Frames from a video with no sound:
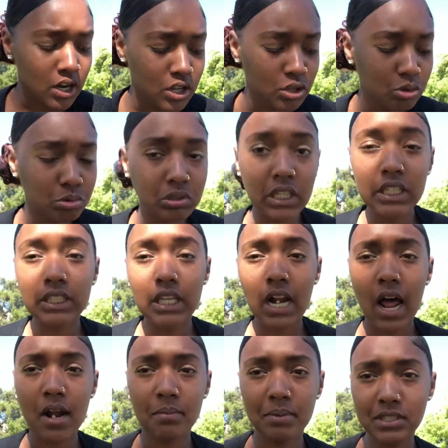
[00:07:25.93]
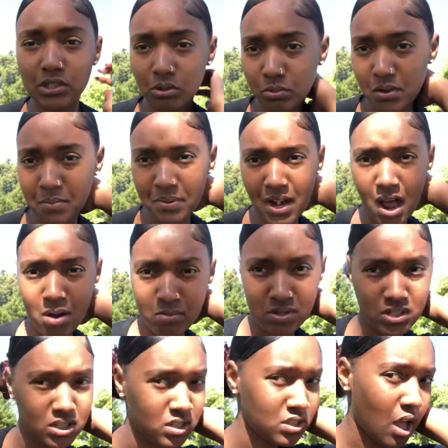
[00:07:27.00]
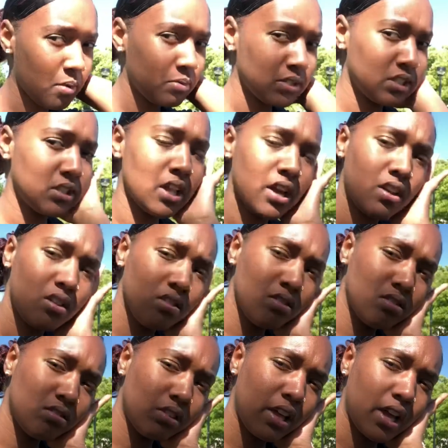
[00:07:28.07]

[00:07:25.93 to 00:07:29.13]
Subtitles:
you think that I'd be doing. But I wasn't that girl.